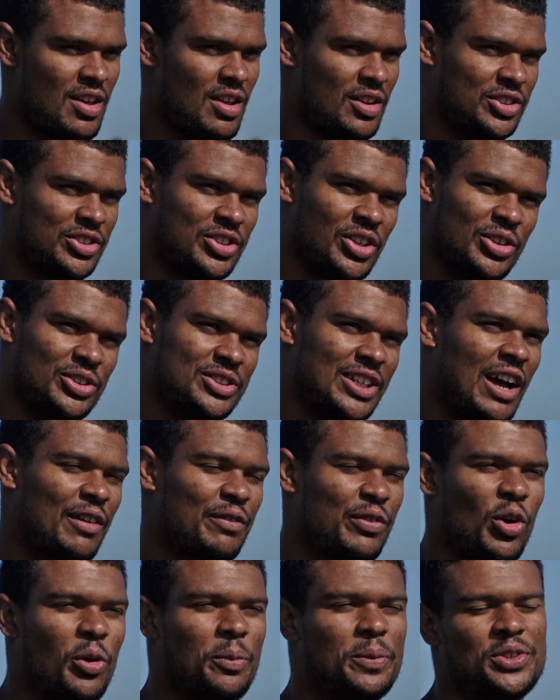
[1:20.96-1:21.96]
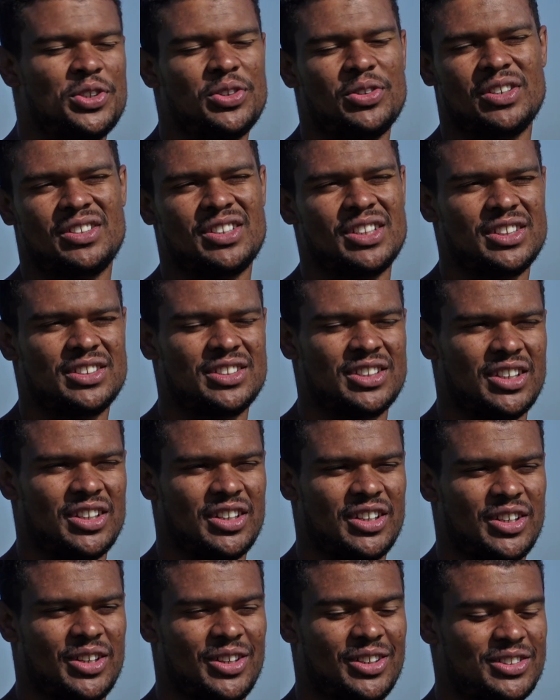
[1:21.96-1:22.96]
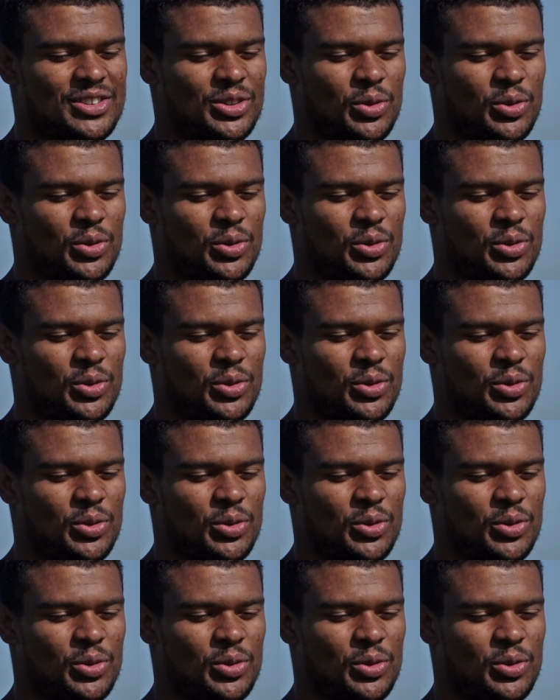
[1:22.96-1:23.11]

So to have the opportunity to